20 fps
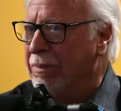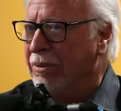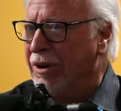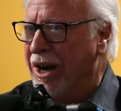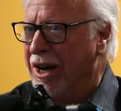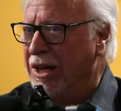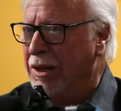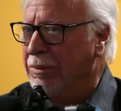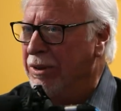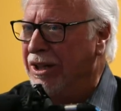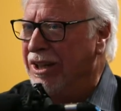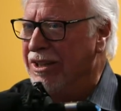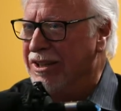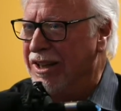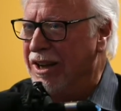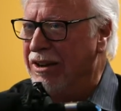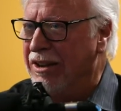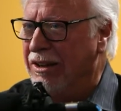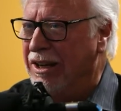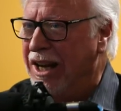about branding
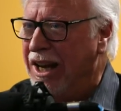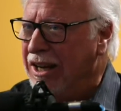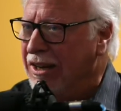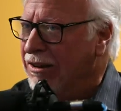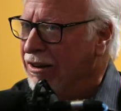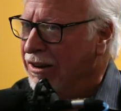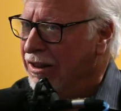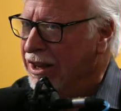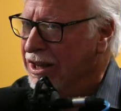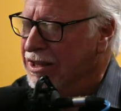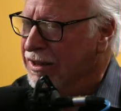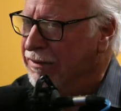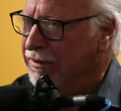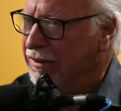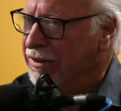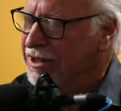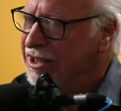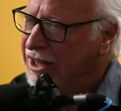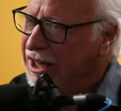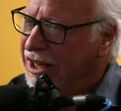because they're the key to all this.
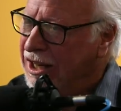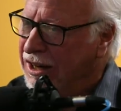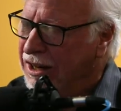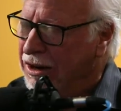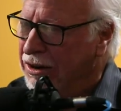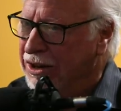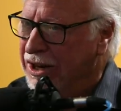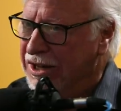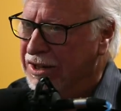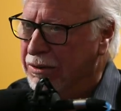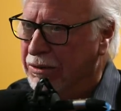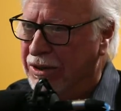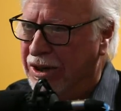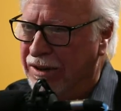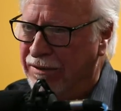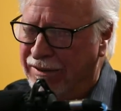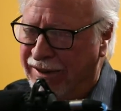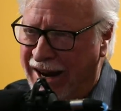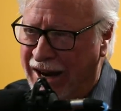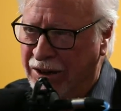If a CEO doesn't
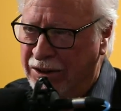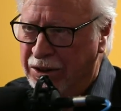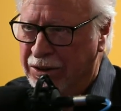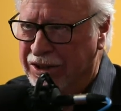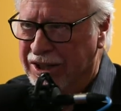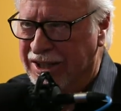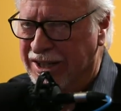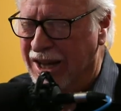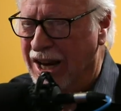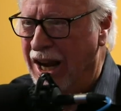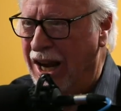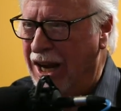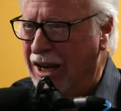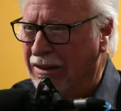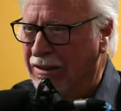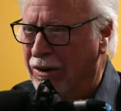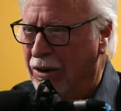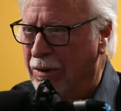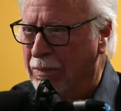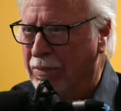really value
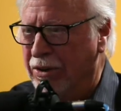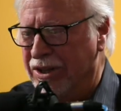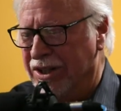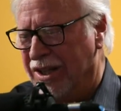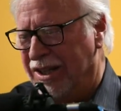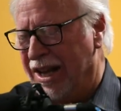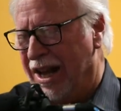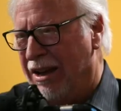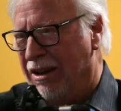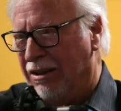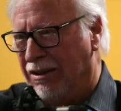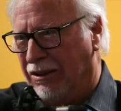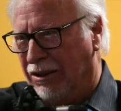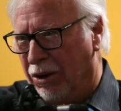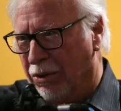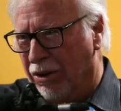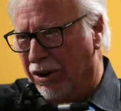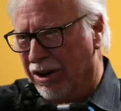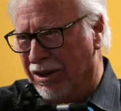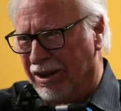design or puts it down
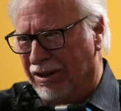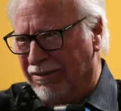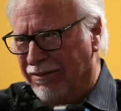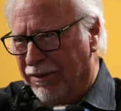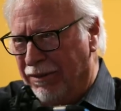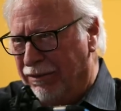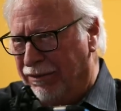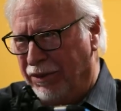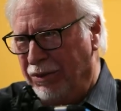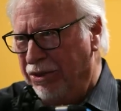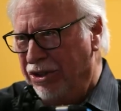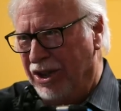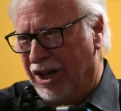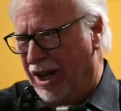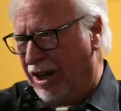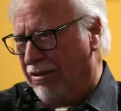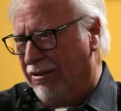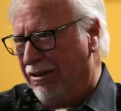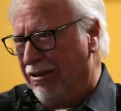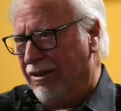and lower on the food
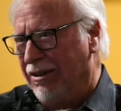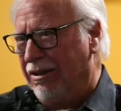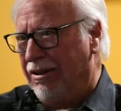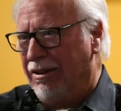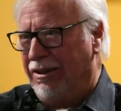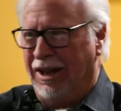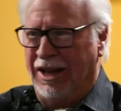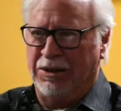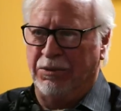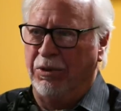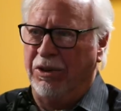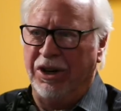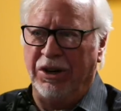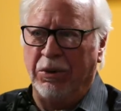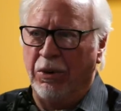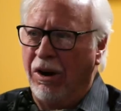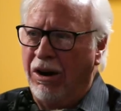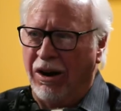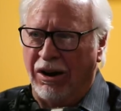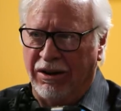chain, that's where
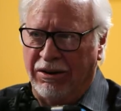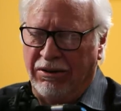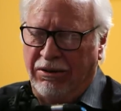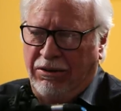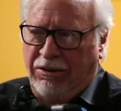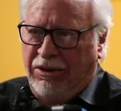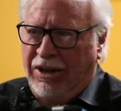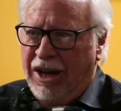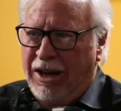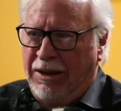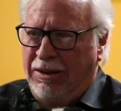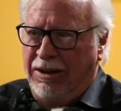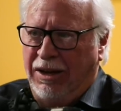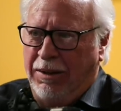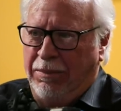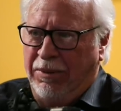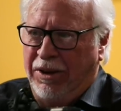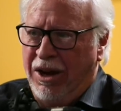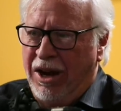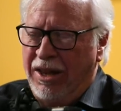you are. You can't
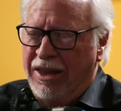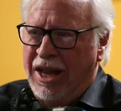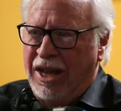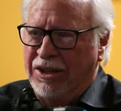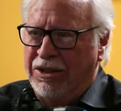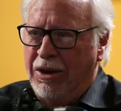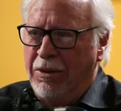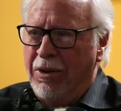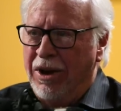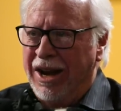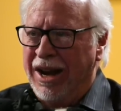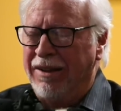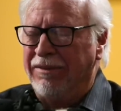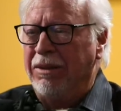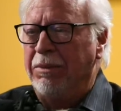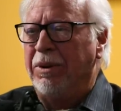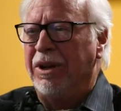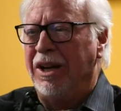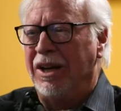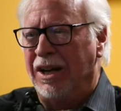get beyond that. So I want
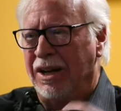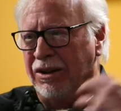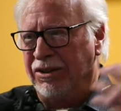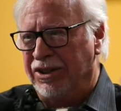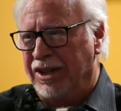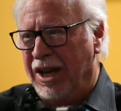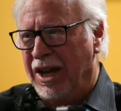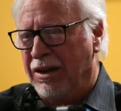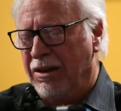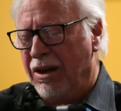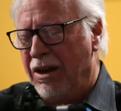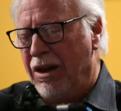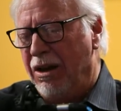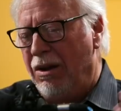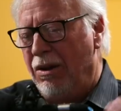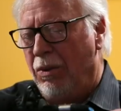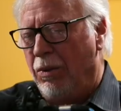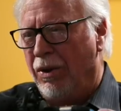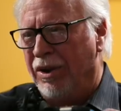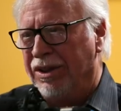everybody to understand
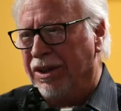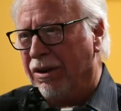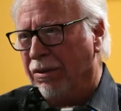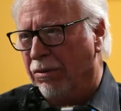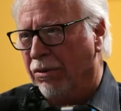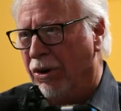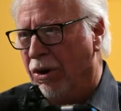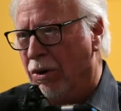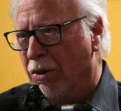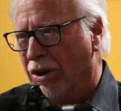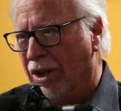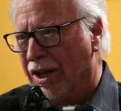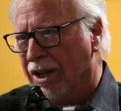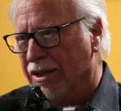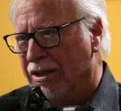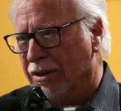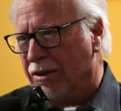what their role